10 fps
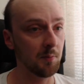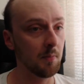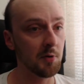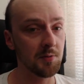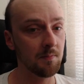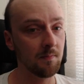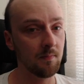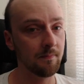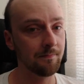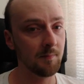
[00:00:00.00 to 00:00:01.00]
boss,
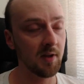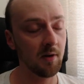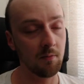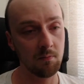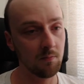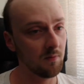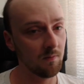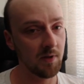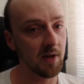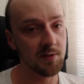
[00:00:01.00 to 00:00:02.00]
then
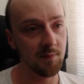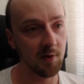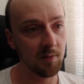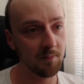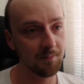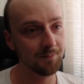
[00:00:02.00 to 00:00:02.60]
it's fine.